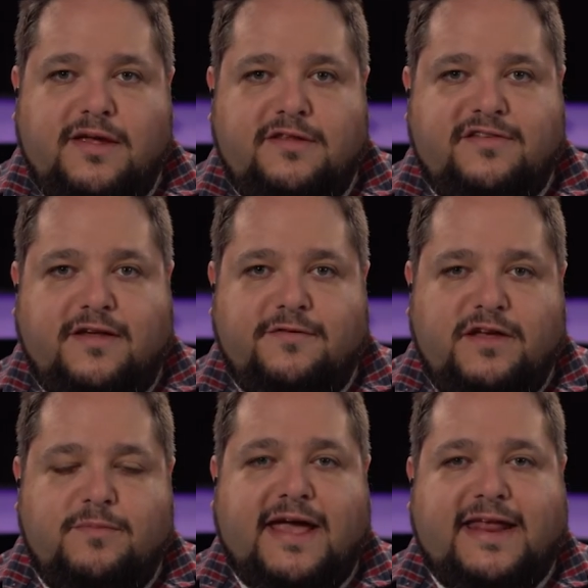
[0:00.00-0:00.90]
It's uh,
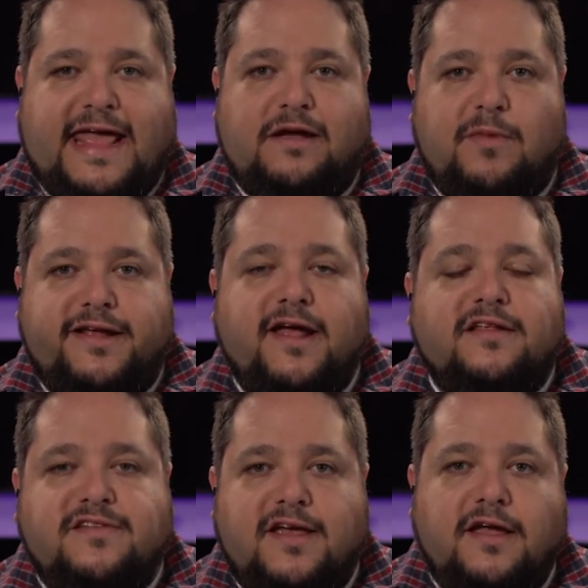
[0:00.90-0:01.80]
feedback at
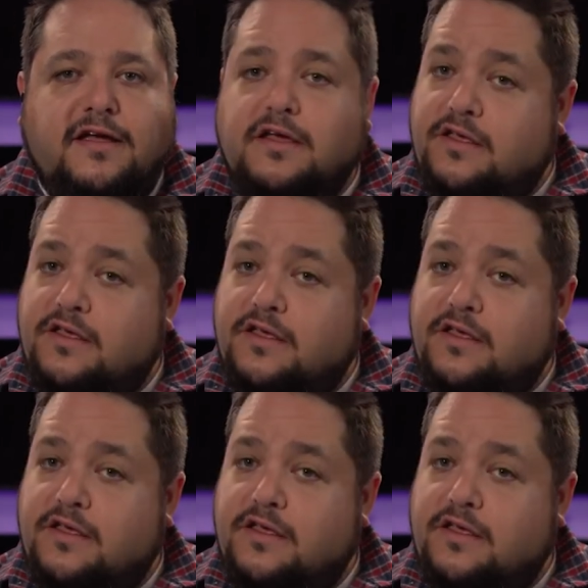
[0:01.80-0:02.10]
ami.ca.